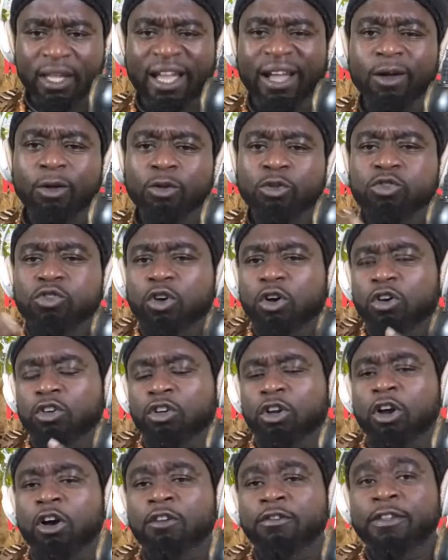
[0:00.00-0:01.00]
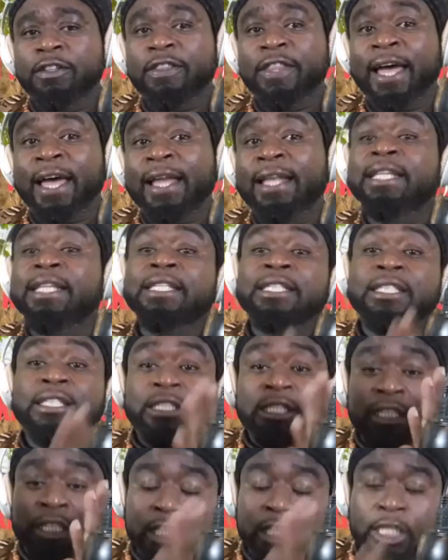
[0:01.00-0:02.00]
I also uncovered that
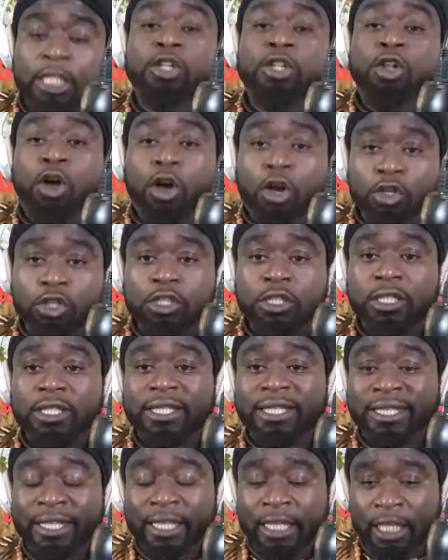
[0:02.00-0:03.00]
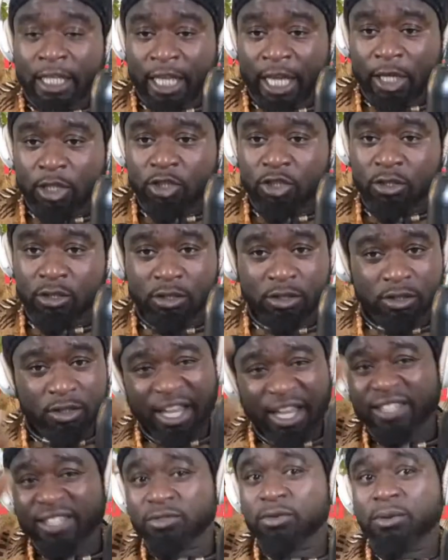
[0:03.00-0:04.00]
he lost in the elections. You
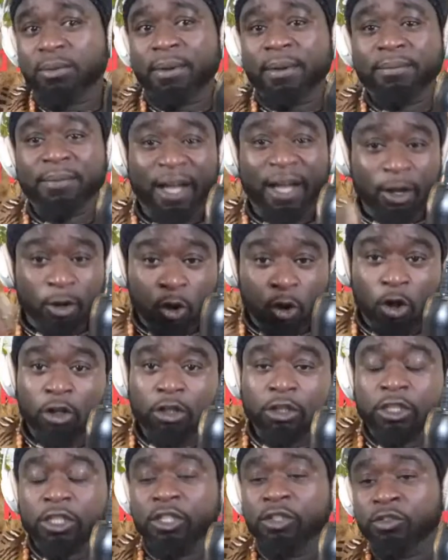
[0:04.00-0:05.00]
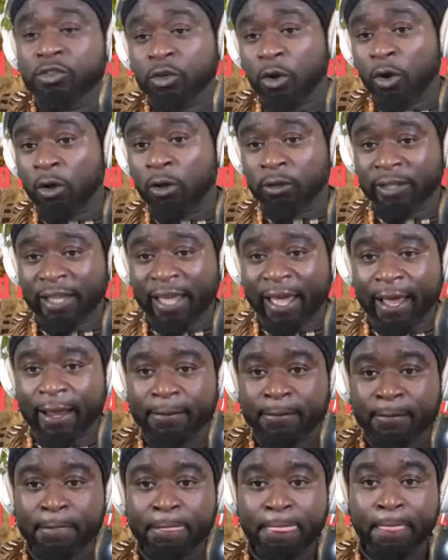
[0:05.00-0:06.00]
guys remember I called into all that.
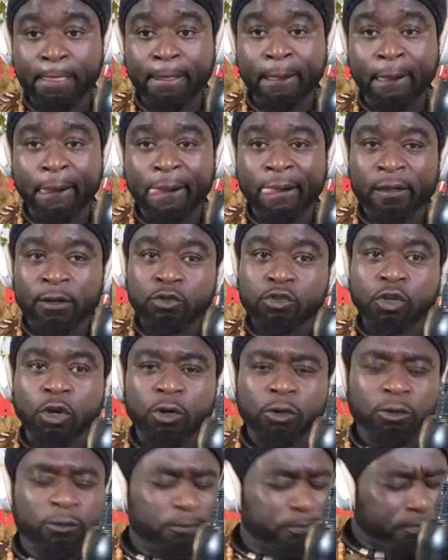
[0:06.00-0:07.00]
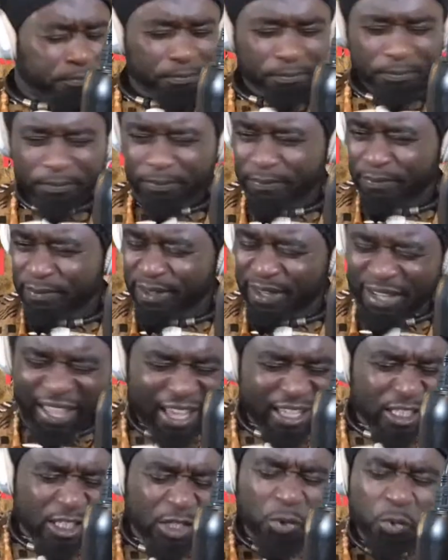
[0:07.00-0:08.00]
So
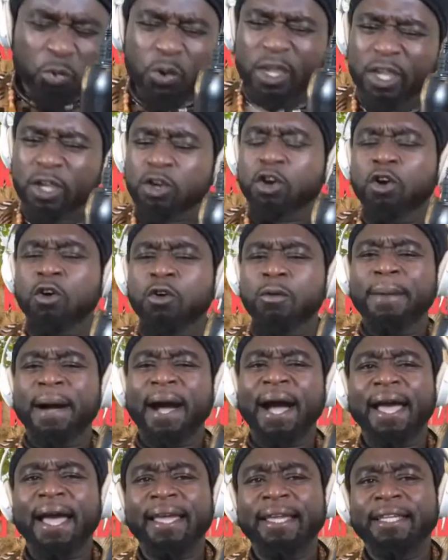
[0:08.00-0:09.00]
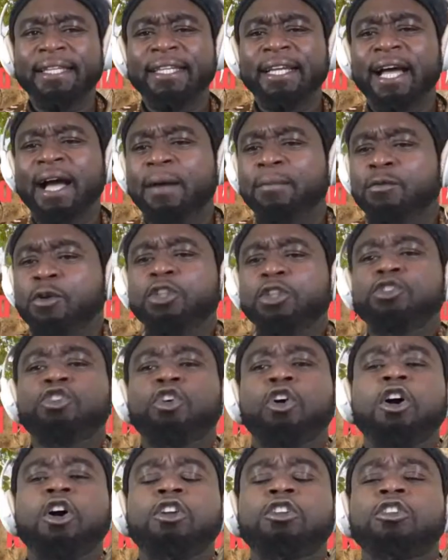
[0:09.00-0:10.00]
as the week go by, I'm going
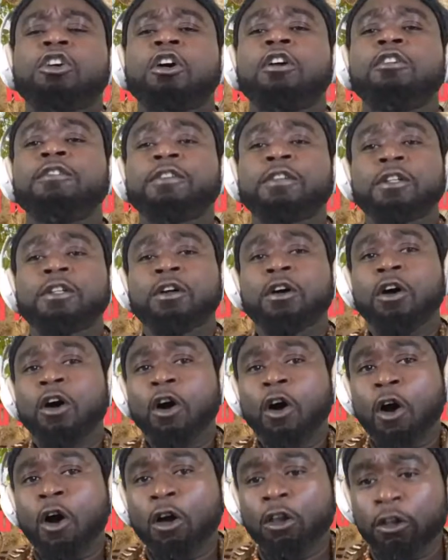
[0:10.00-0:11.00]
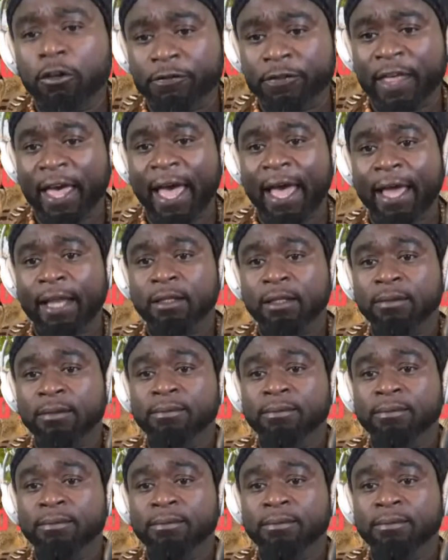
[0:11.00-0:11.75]
to uncover all of that.